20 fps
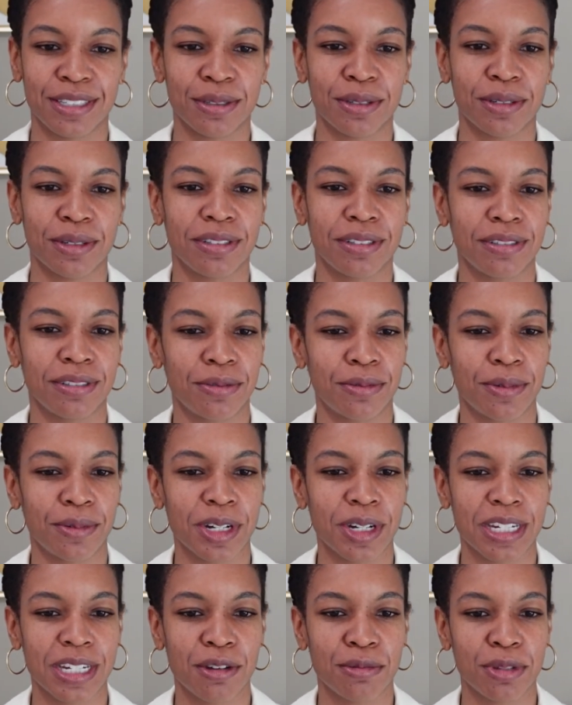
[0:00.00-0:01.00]
This
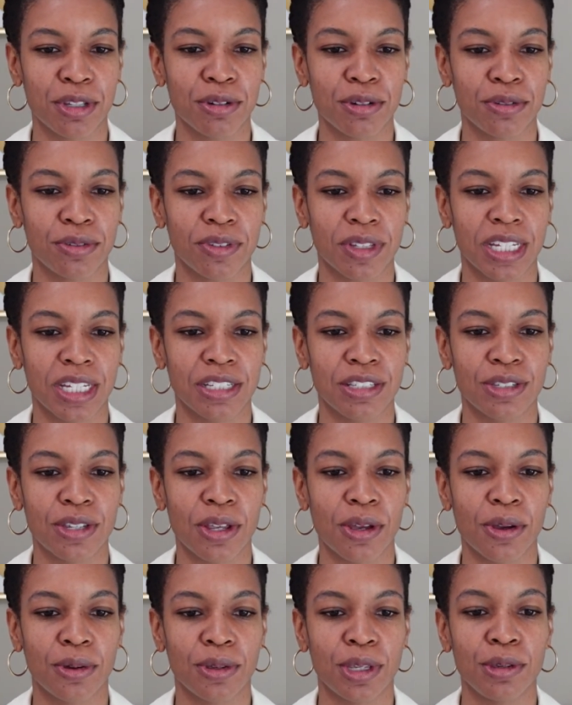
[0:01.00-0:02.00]
worked out beautifully.
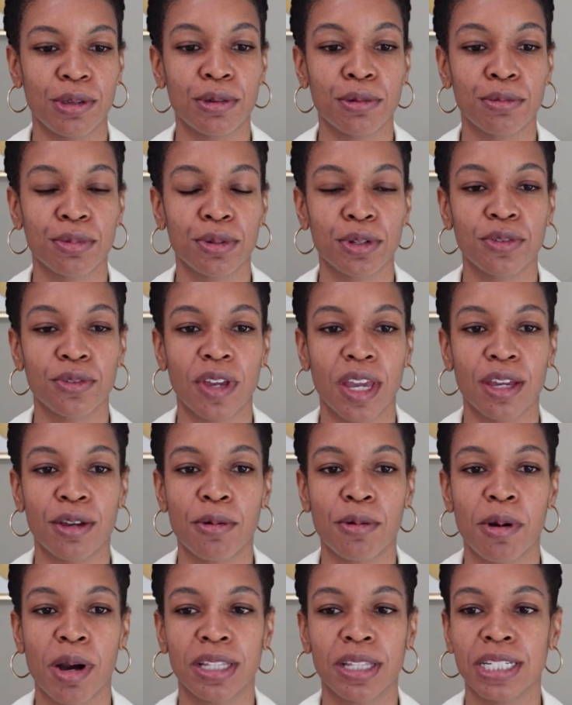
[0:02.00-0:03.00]
So you improve
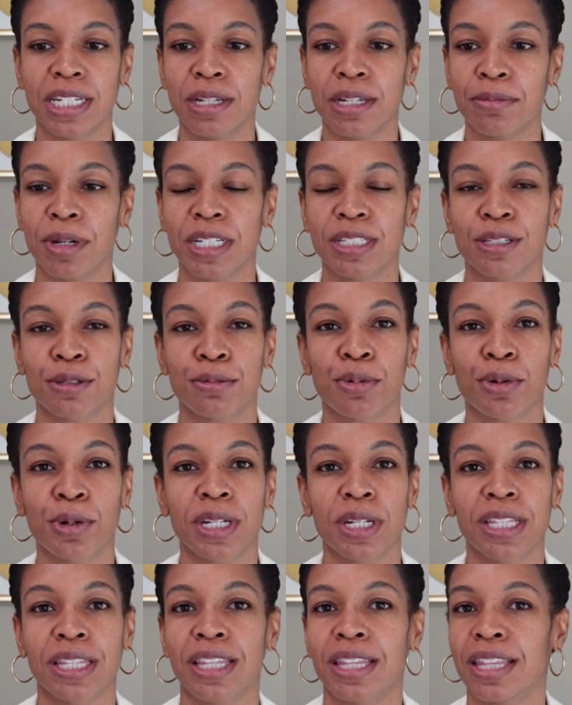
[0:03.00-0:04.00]
egg quality by
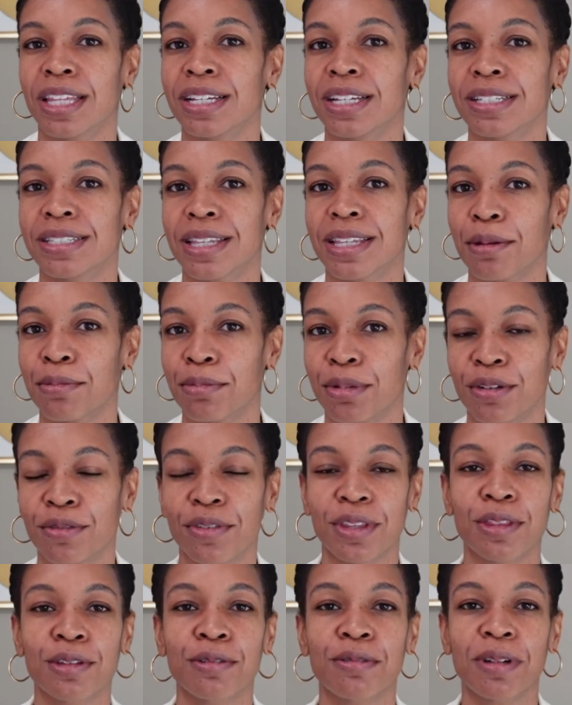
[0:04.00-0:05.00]
supporting the things that
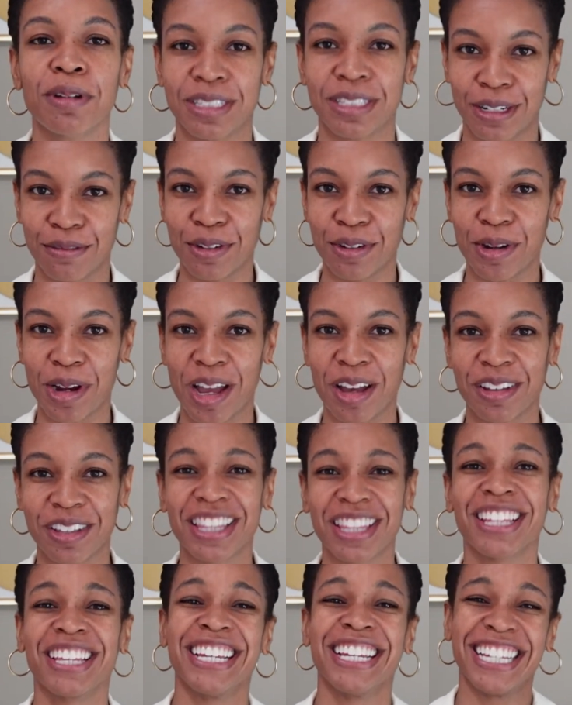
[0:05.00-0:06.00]
benefit the rest of your
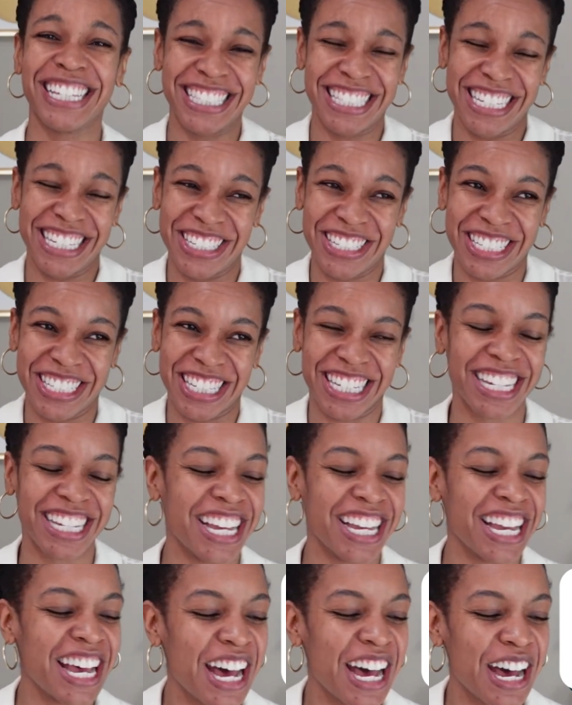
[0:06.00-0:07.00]
health,
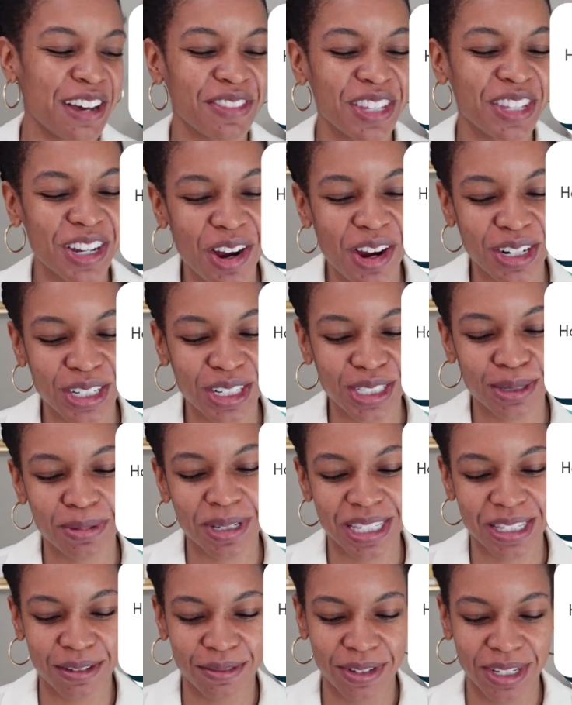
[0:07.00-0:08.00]
essentially. There are
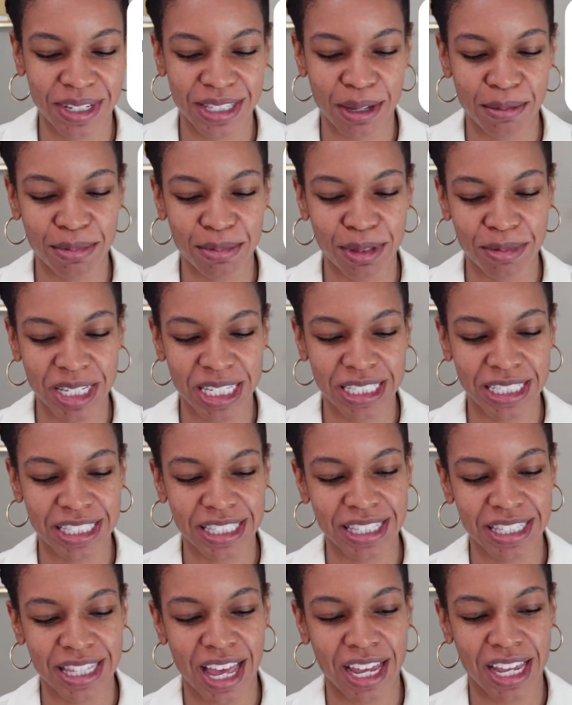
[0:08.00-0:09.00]
specific
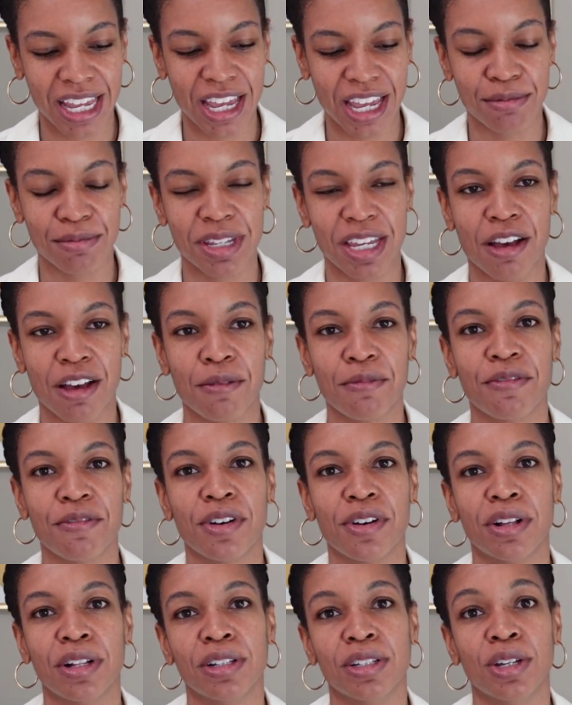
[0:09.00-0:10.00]
supplements that can be
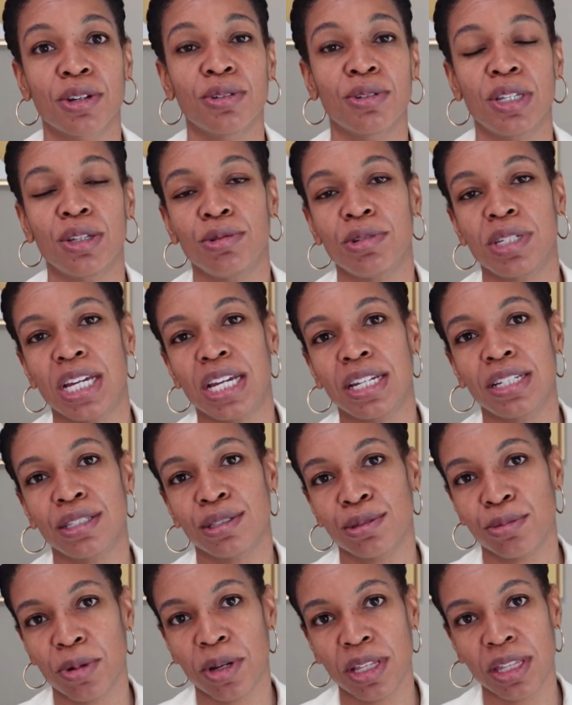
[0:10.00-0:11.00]
helpful.
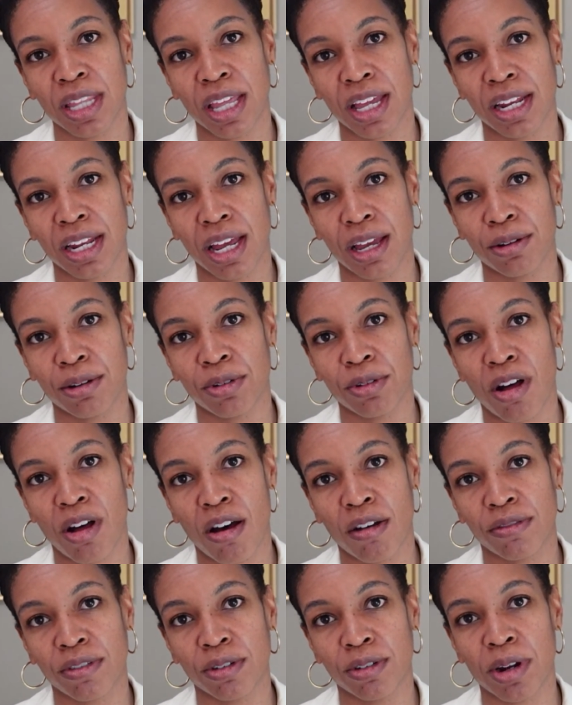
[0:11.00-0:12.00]
CoQ10 is one that I will
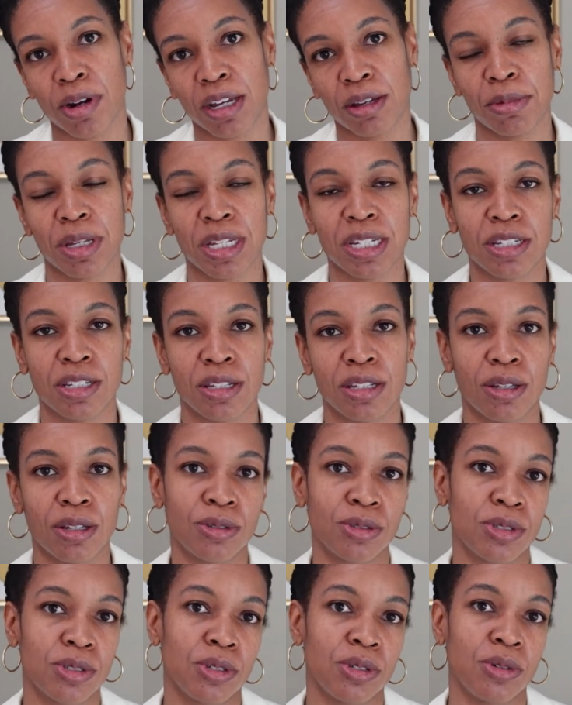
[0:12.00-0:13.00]
often recommend to
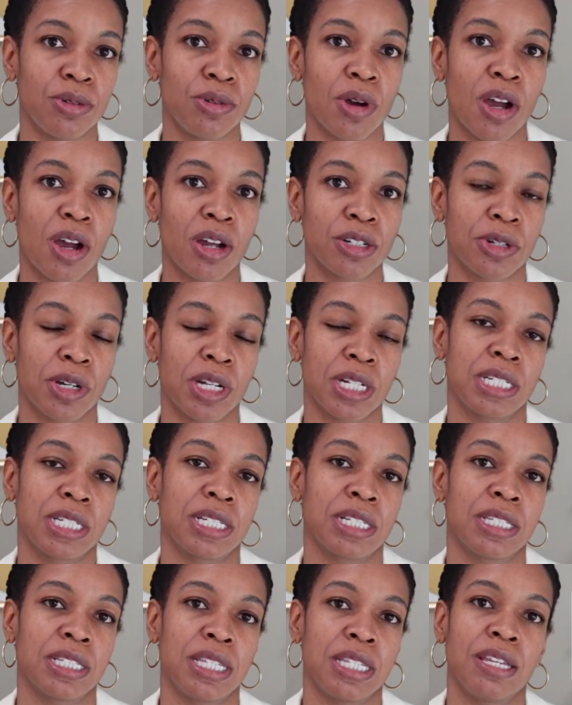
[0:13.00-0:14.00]
those who are
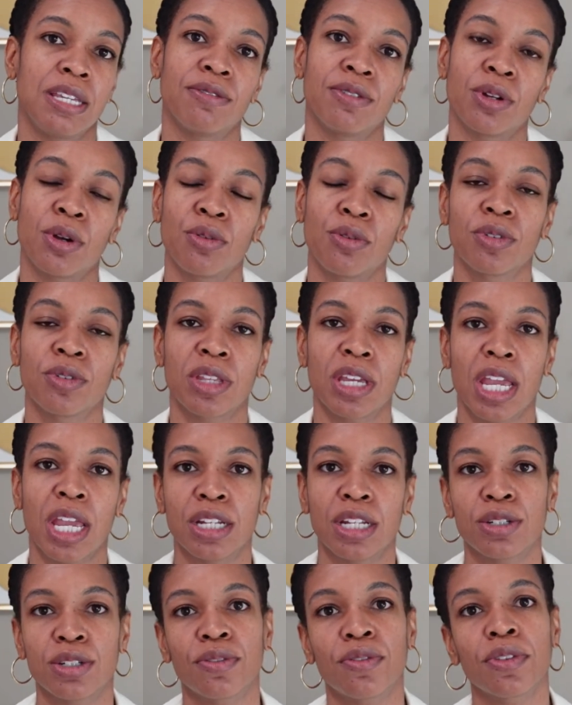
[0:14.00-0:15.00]
trying to conceive and over
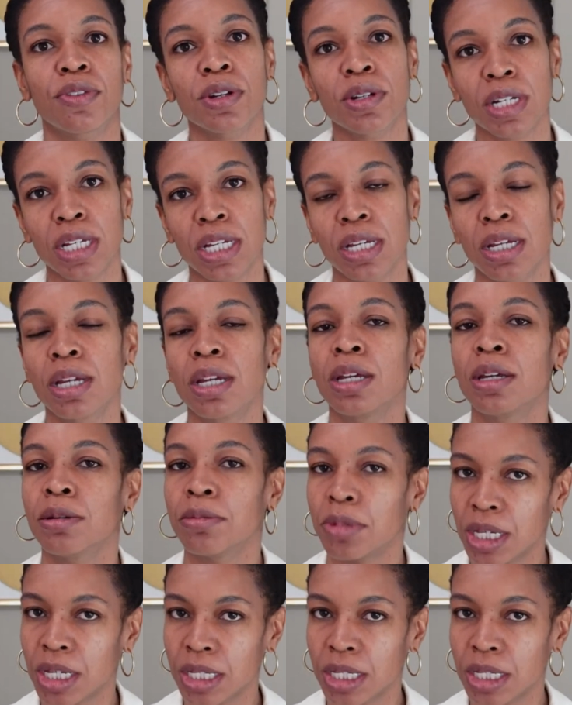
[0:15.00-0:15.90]
the age of 30